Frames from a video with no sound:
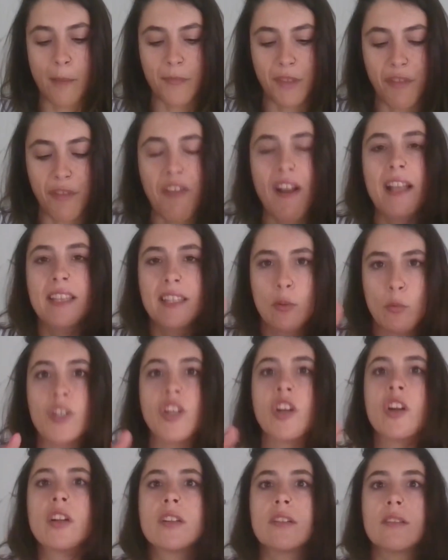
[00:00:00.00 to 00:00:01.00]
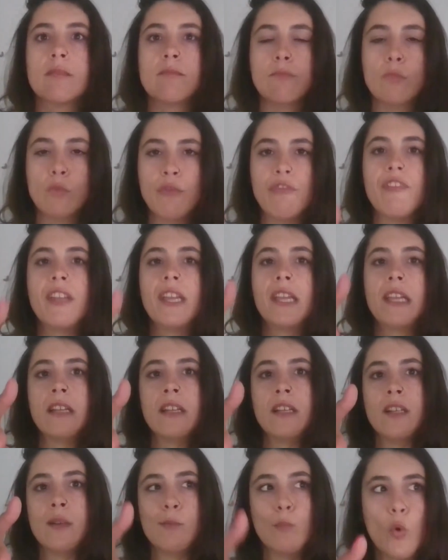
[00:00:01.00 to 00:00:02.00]
the fact that we are moving
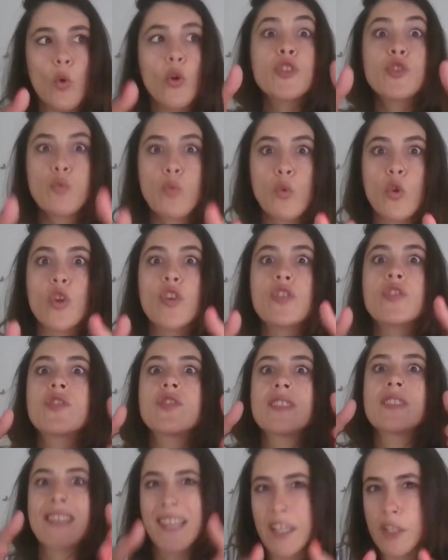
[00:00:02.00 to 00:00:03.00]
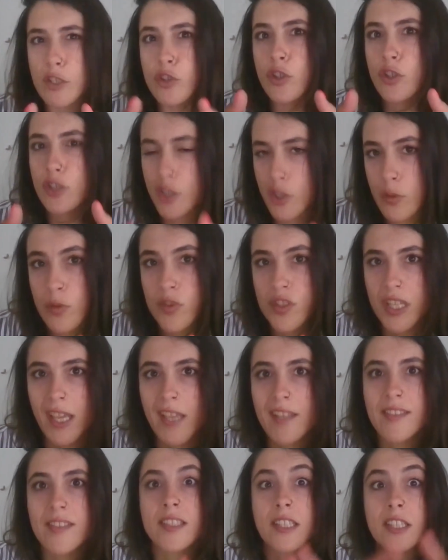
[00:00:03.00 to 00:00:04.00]
more towards tailored use
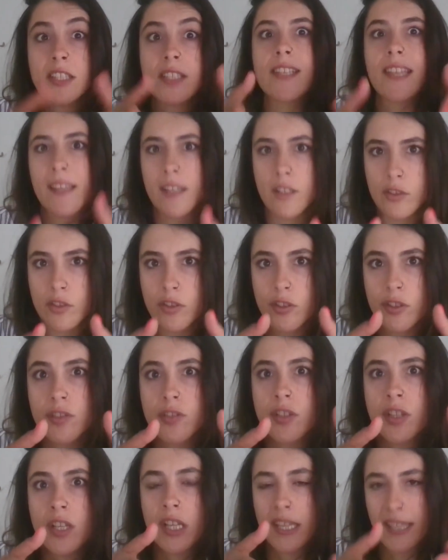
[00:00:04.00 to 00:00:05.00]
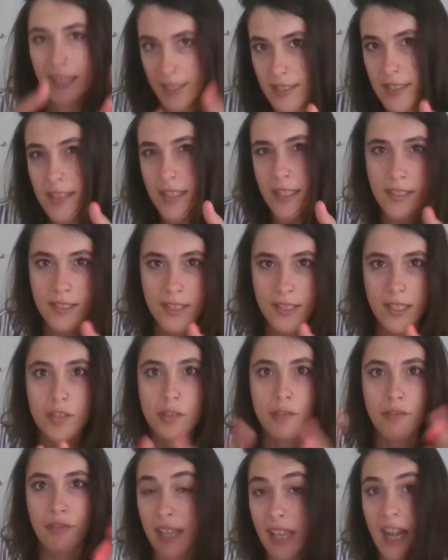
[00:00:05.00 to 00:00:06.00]
cases and tailored instances
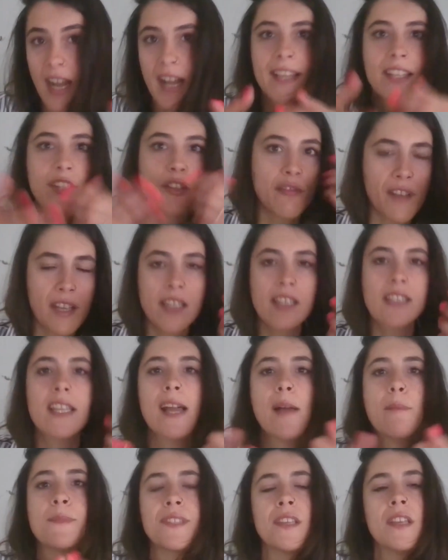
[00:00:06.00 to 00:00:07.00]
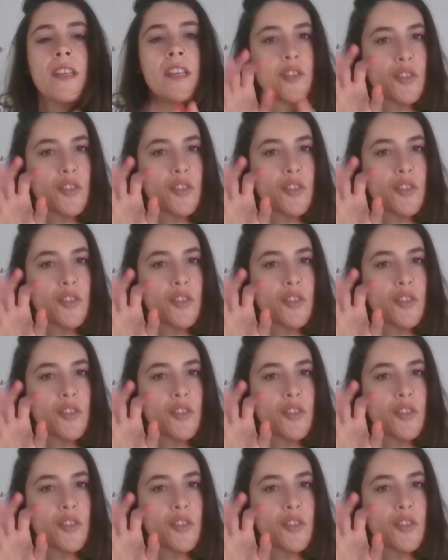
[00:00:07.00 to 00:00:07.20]
of AI and of LLMs.